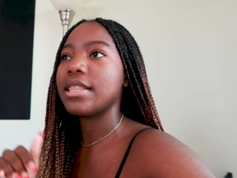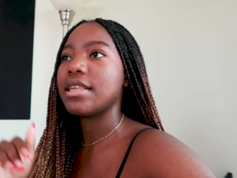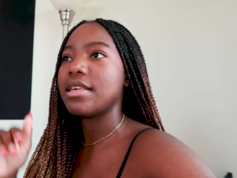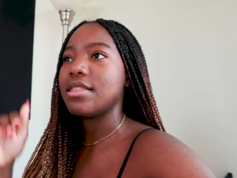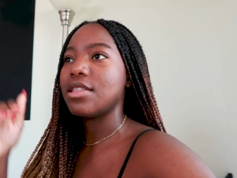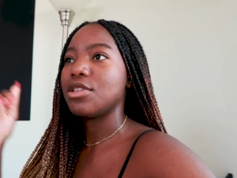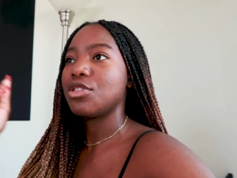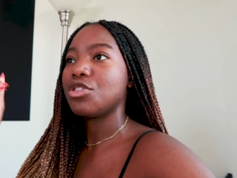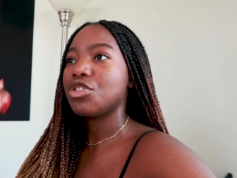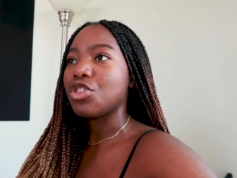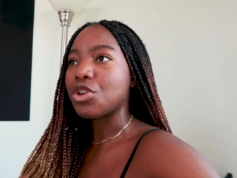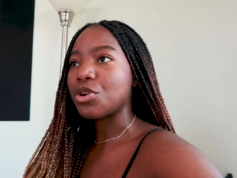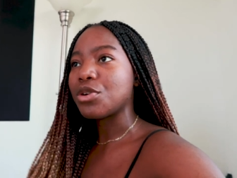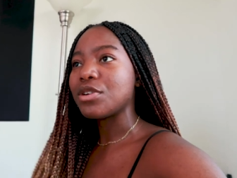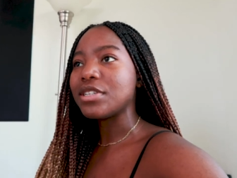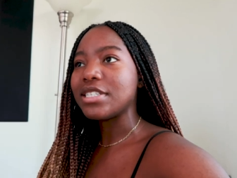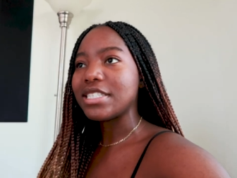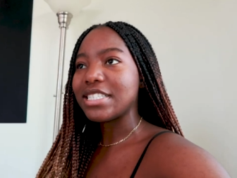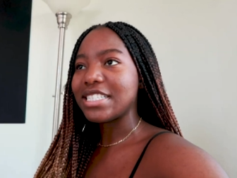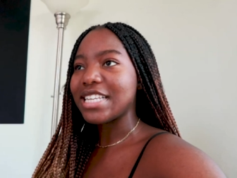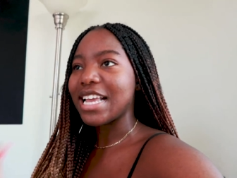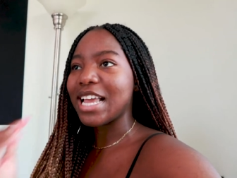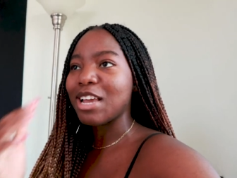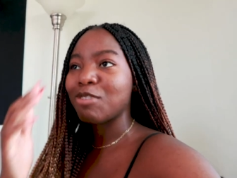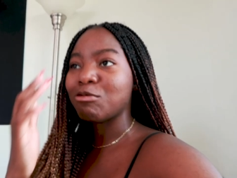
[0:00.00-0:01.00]
And then the third
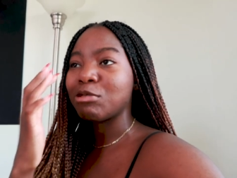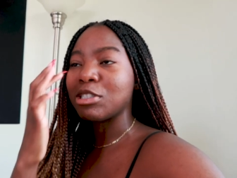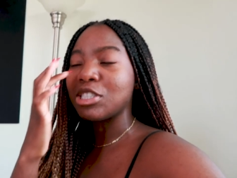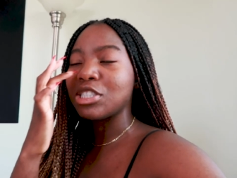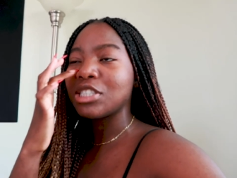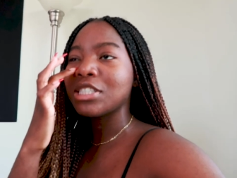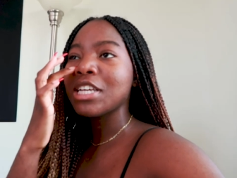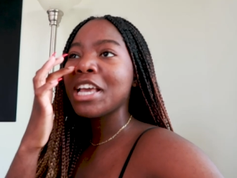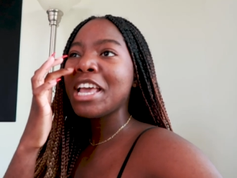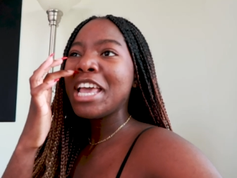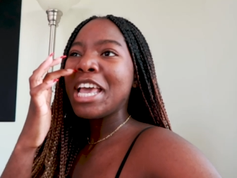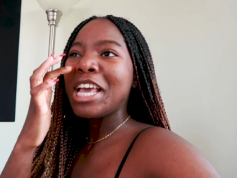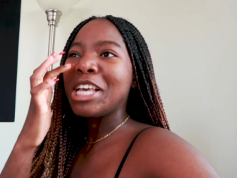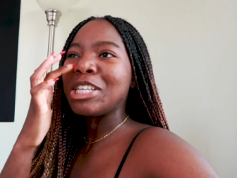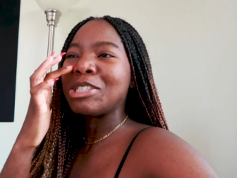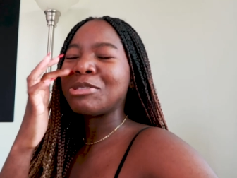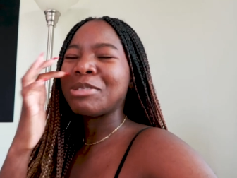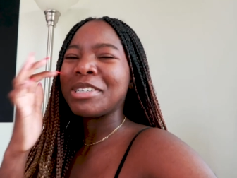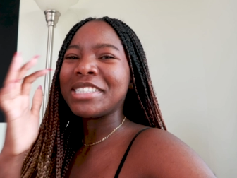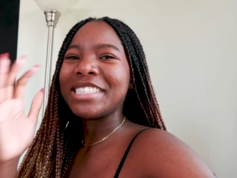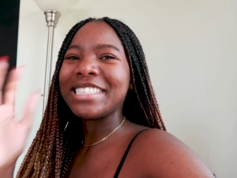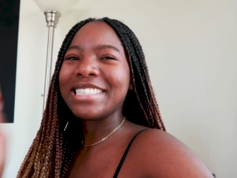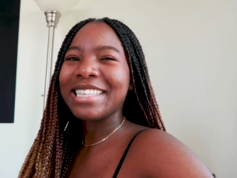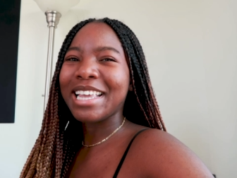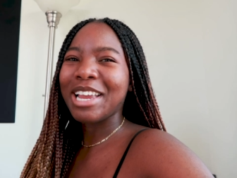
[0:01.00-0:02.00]
state, which is
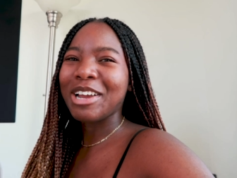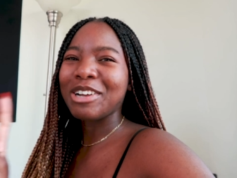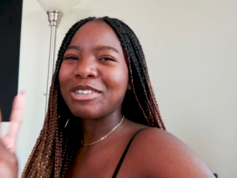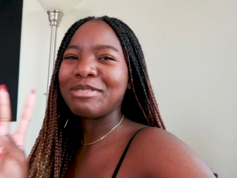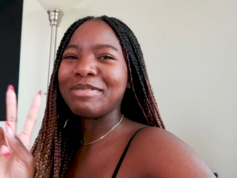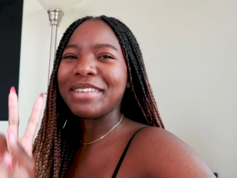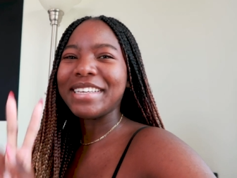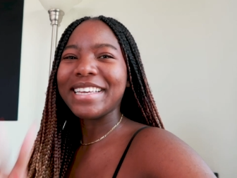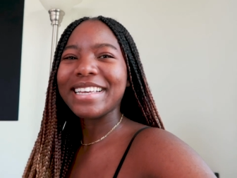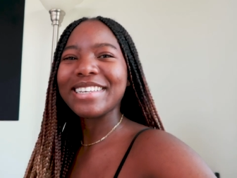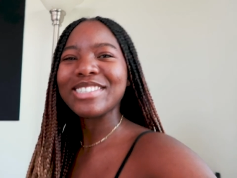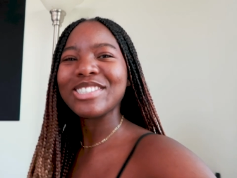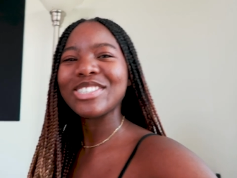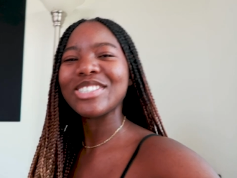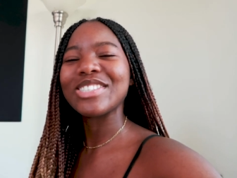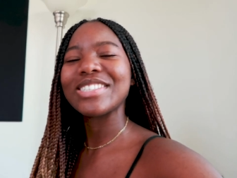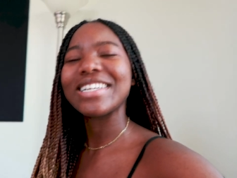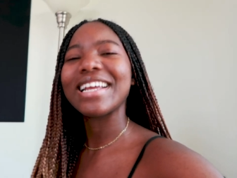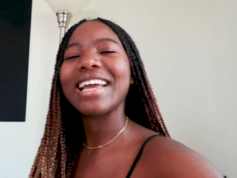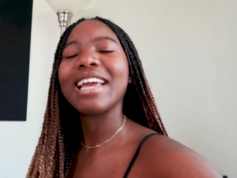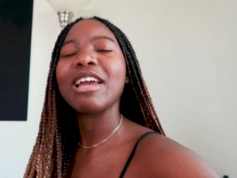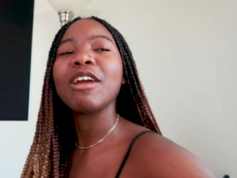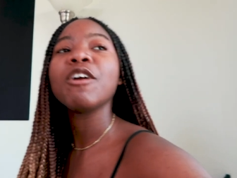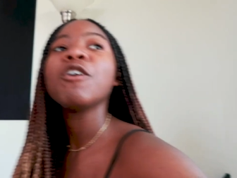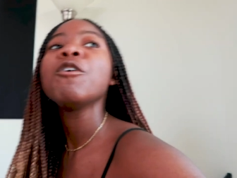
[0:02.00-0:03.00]
what scared me
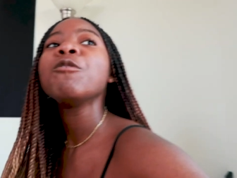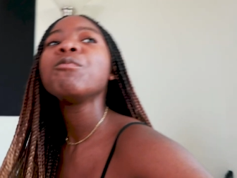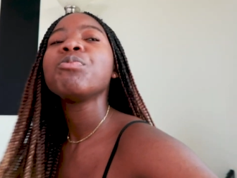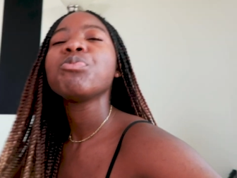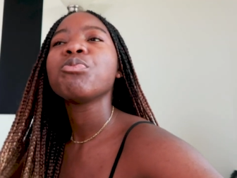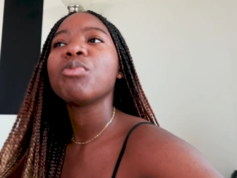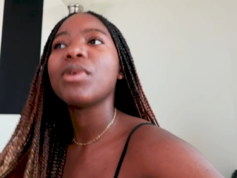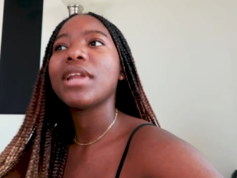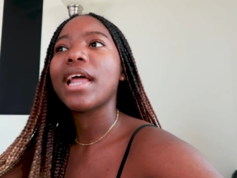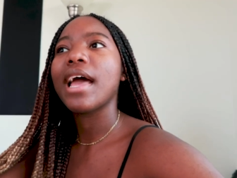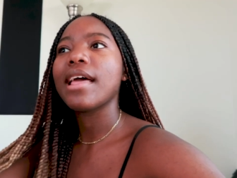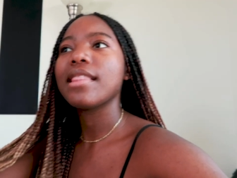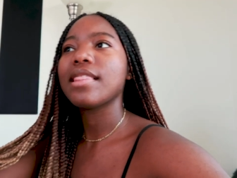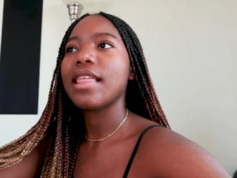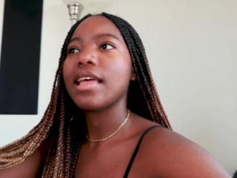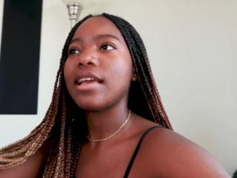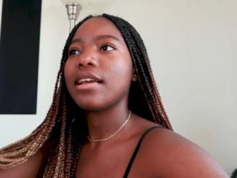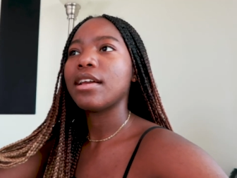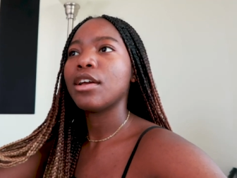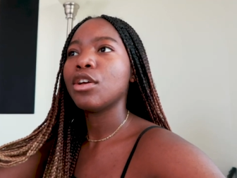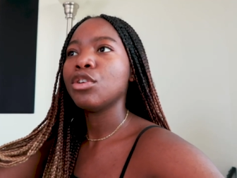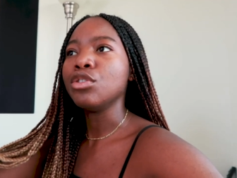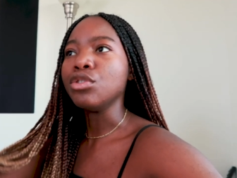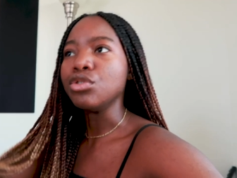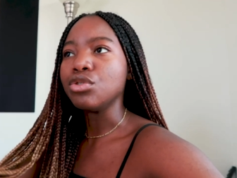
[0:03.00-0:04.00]
yesterday when I
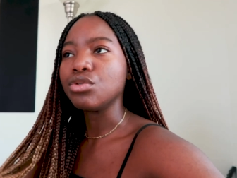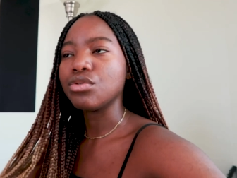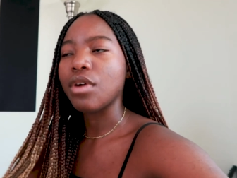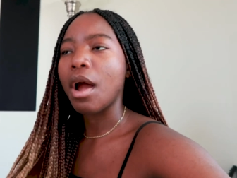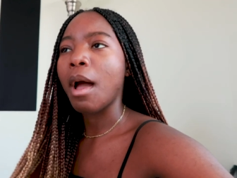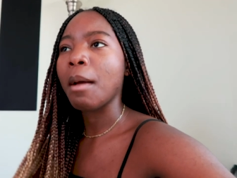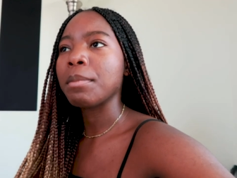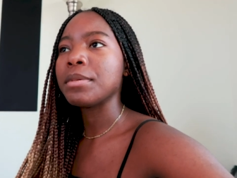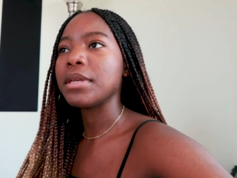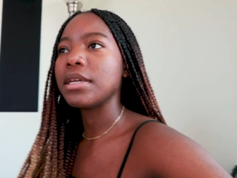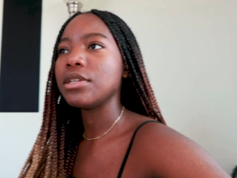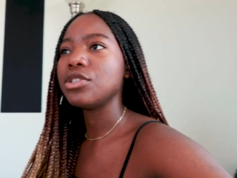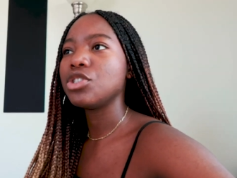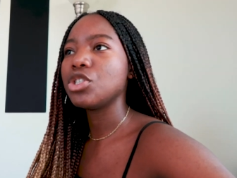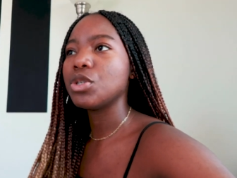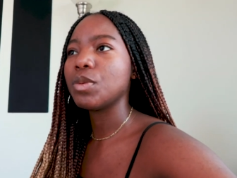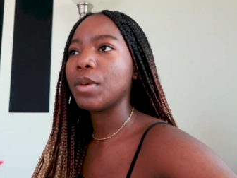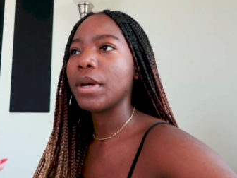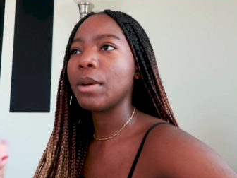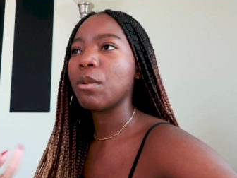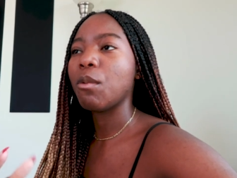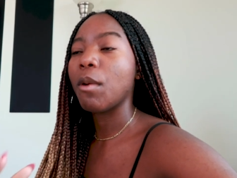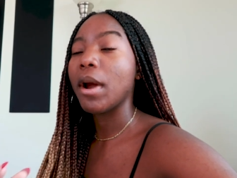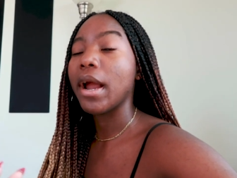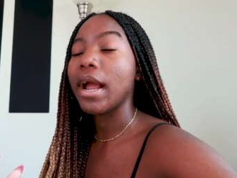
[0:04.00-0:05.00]
like dropped
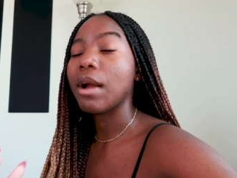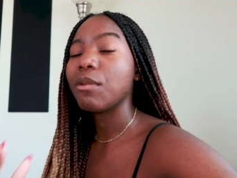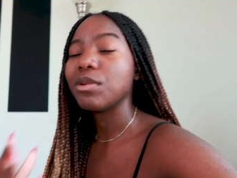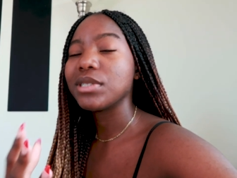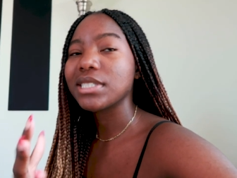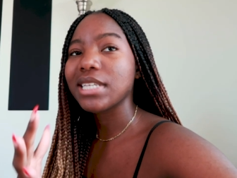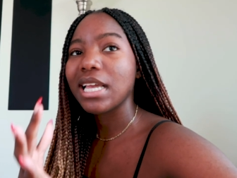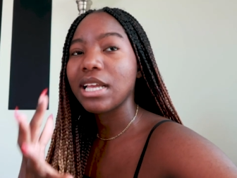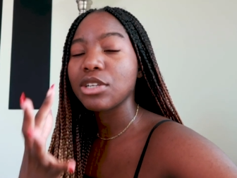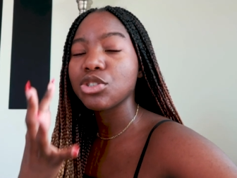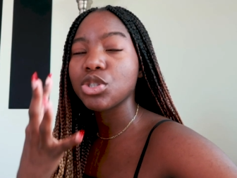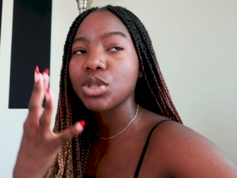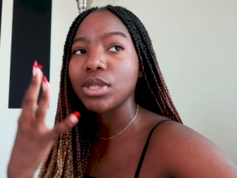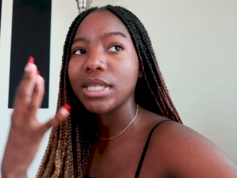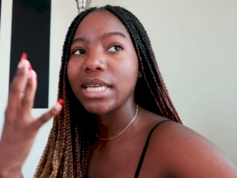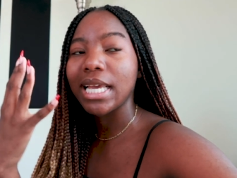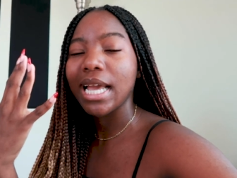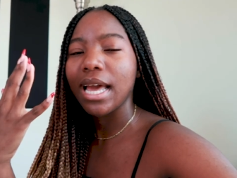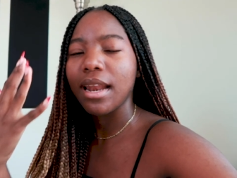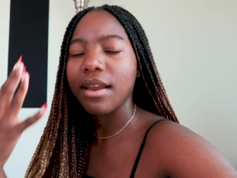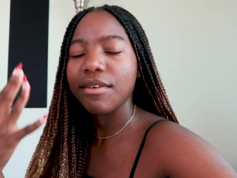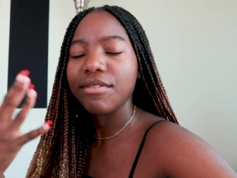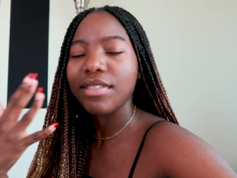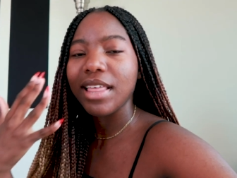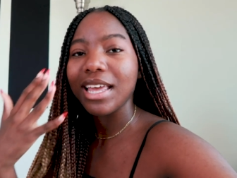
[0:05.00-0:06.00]
into it where I was actually
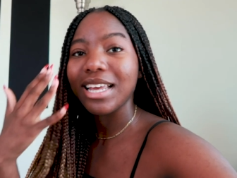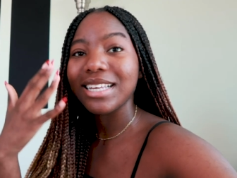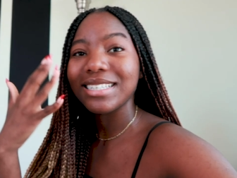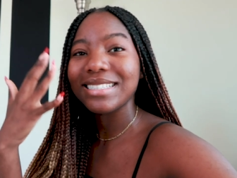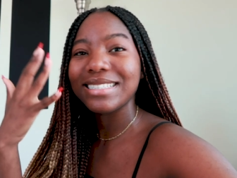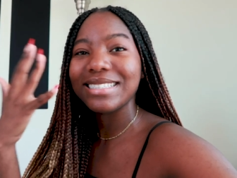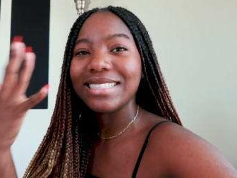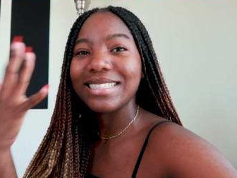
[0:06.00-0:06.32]
kind of like